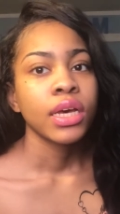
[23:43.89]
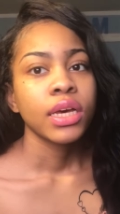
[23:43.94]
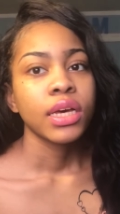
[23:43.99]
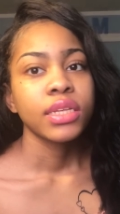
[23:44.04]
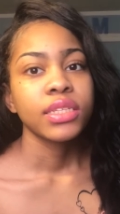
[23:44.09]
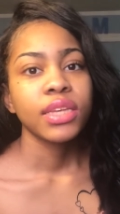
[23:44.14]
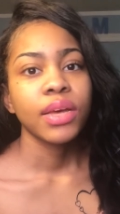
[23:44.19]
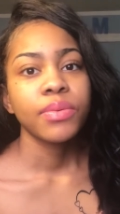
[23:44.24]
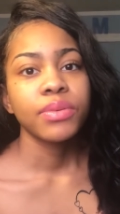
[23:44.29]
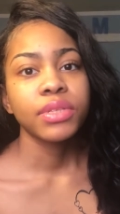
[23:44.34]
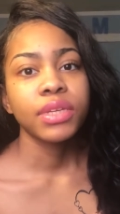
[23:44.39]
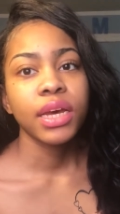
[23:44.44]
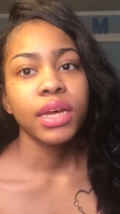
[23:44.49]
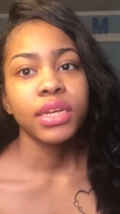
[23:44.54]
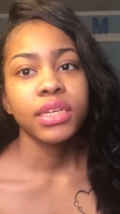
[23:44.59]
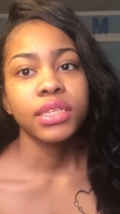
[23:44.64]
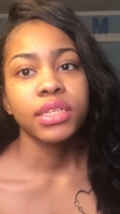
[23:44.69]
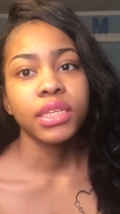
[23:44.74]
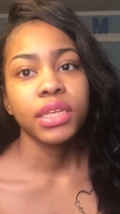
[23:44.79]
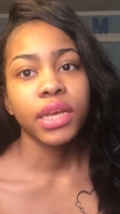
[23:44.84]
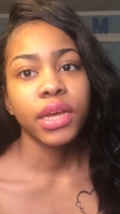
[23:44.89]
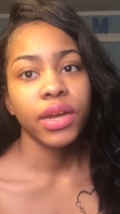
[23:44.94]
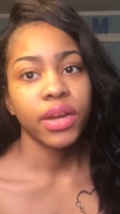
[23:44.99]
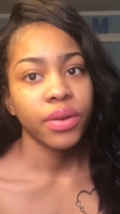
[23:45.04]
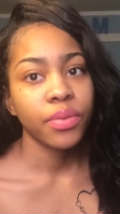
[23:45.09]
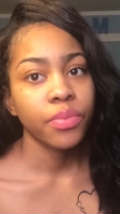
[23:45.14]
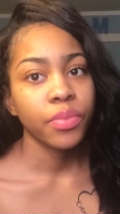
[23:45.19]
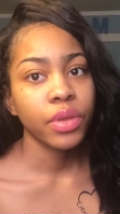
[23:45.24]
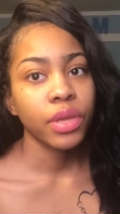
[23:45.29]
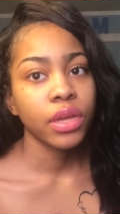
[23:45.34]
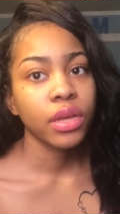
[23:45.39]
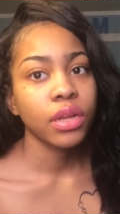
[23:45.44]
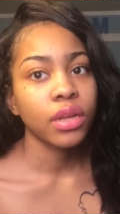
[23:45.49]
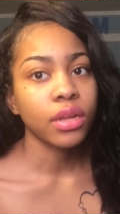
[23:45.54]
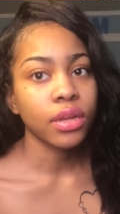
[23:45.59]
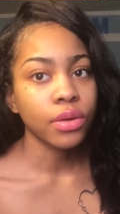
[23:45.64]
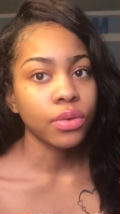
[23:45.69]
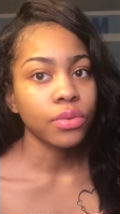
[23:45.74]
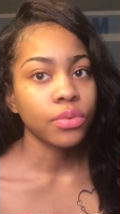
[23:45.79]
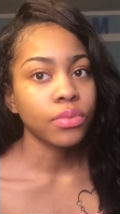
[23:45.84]
Because I was kind of scared of being
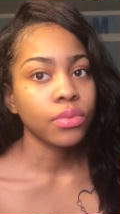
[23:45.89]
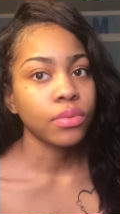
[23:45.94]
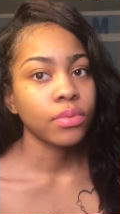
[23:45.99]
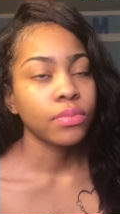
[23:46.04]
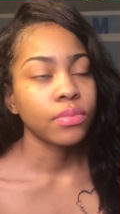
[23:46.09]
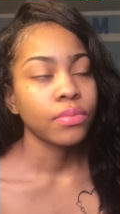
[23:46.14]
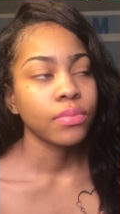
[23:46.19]
alone.